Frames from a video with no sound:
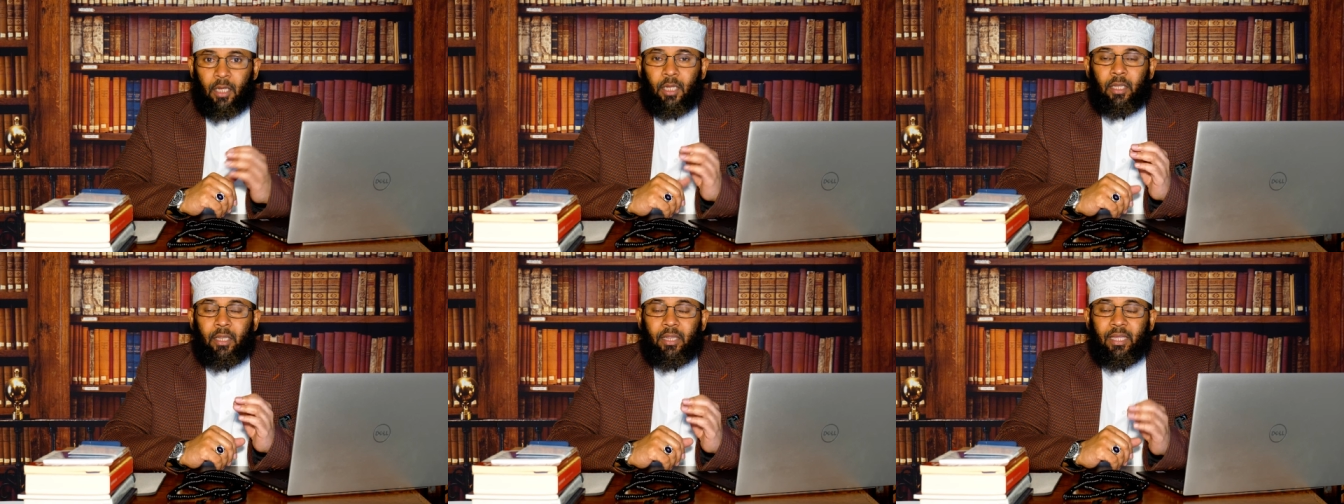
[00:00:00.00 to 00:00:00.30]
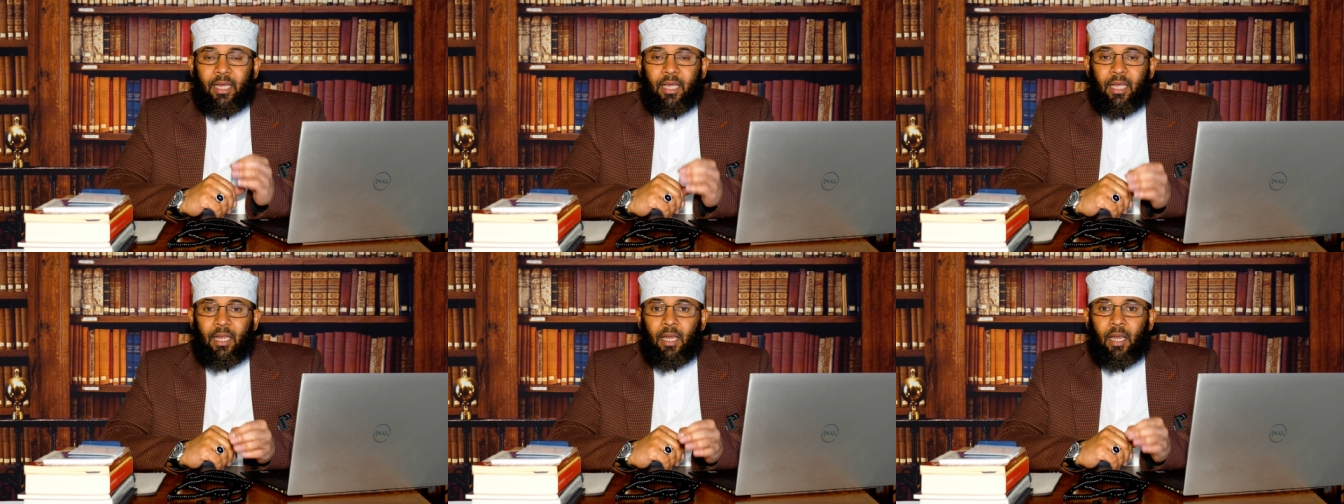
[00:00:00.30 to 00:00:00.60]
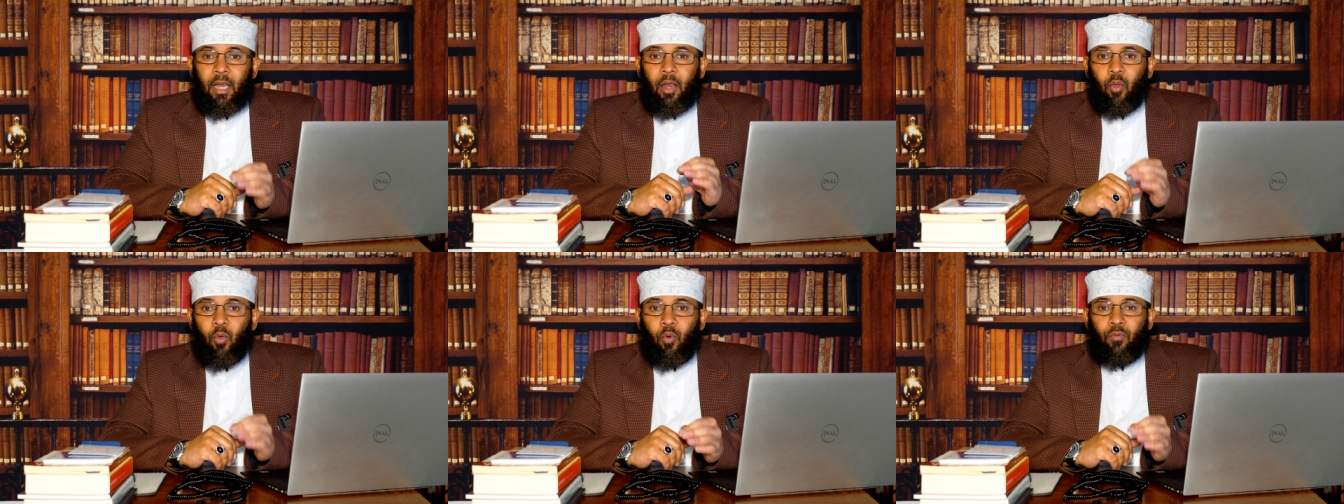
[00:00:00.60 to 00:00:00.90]
they
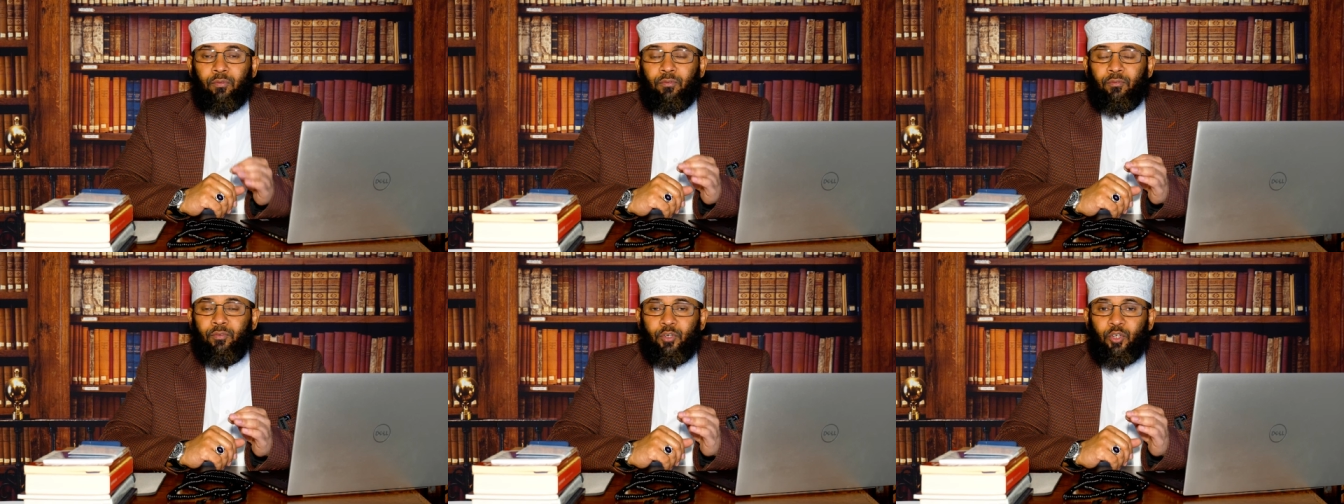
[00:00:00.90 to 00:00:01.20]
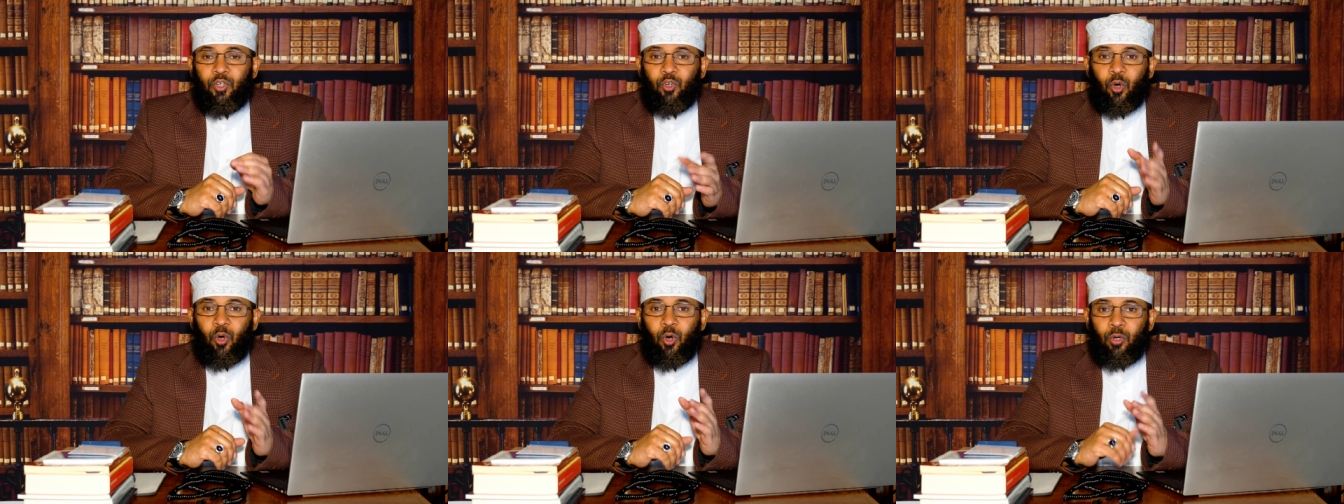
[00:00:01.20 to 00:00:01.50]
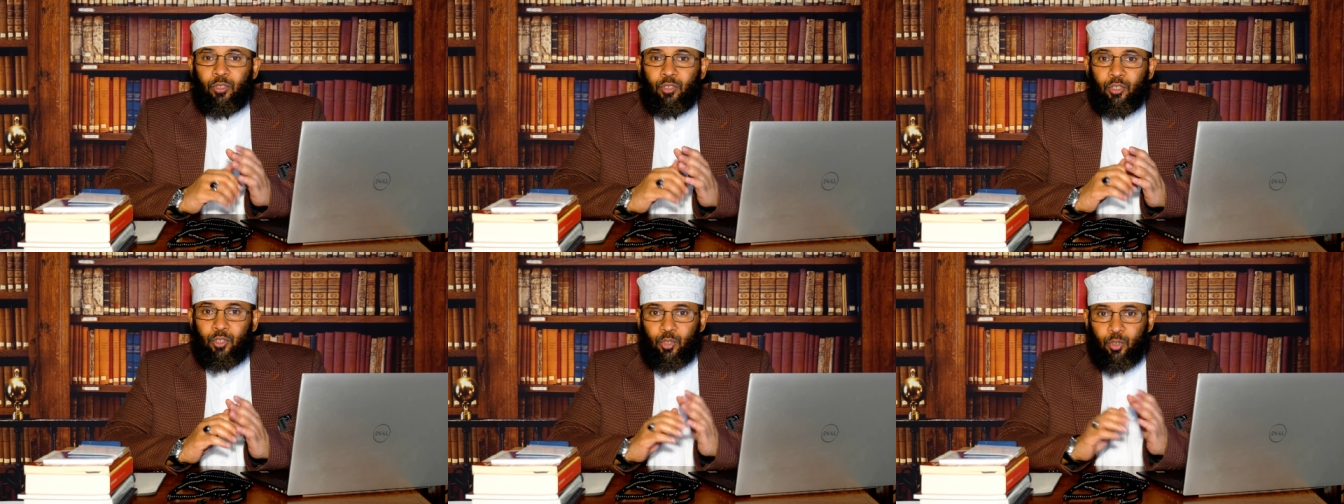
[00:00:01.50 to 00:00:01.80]
love
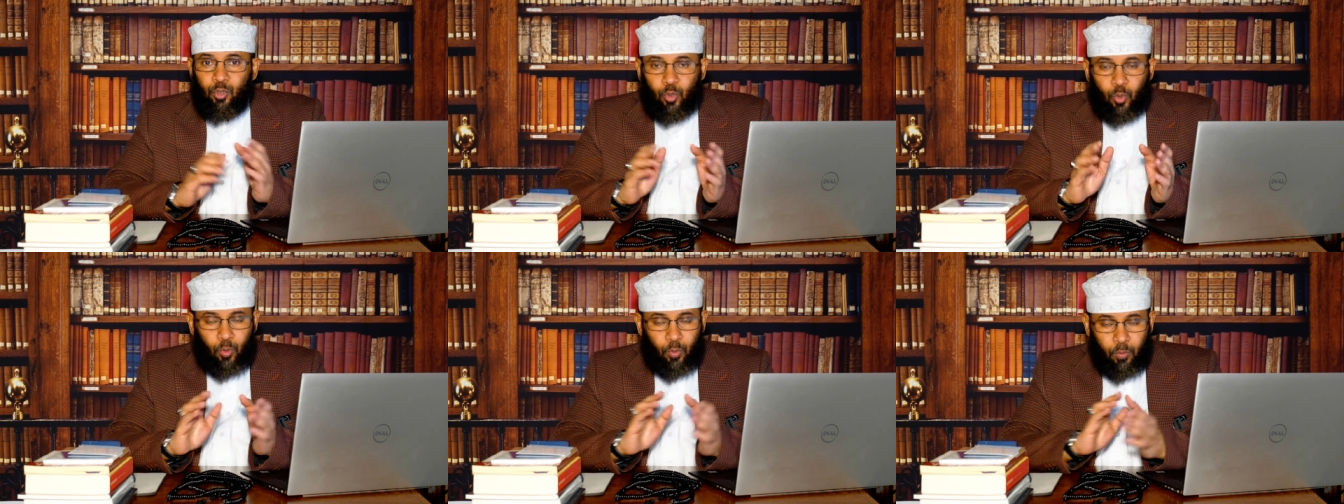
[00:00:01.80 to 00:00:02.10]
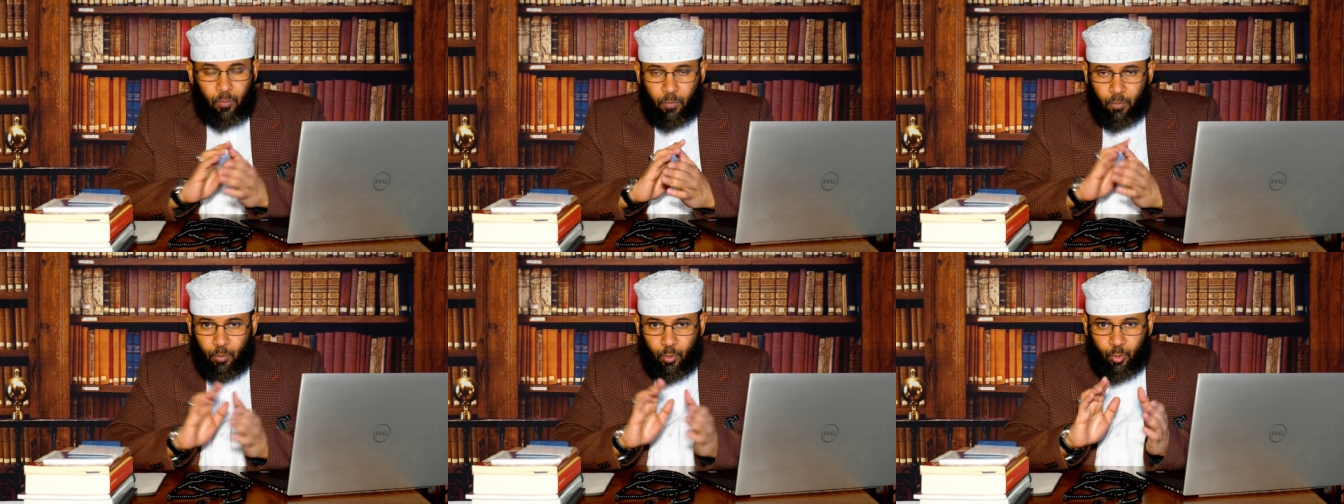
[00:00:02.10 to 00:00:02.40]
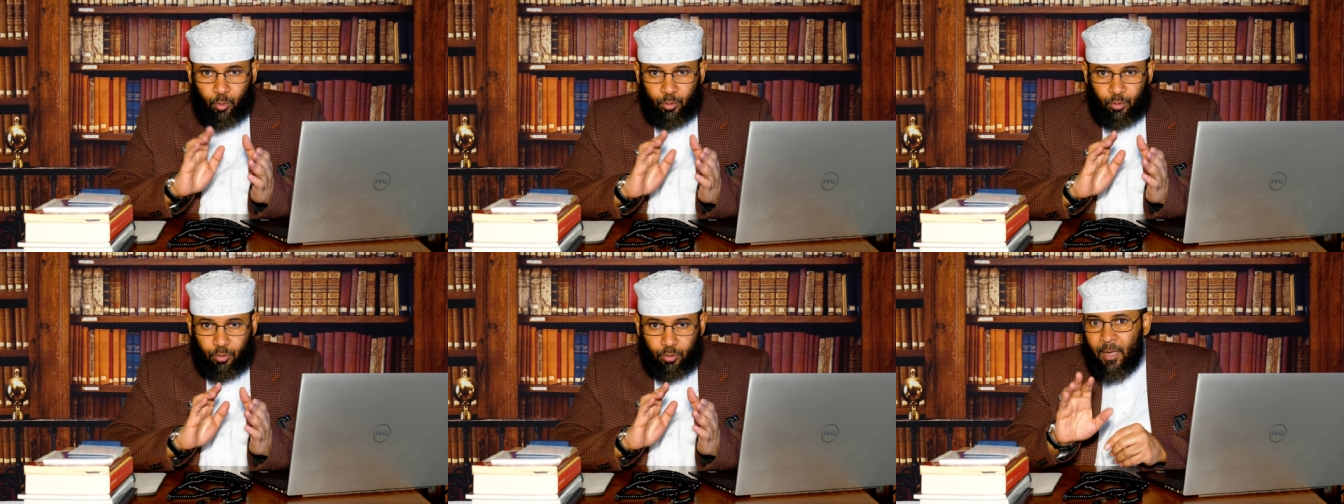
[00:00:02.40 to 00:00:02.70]
dogs so
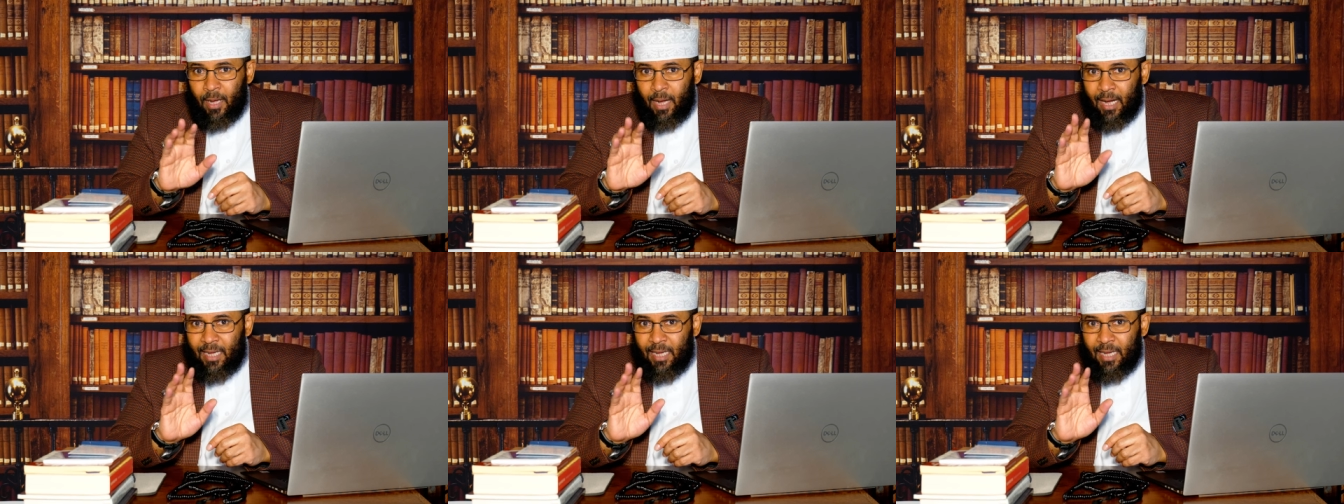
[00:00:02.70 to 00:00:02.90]
much.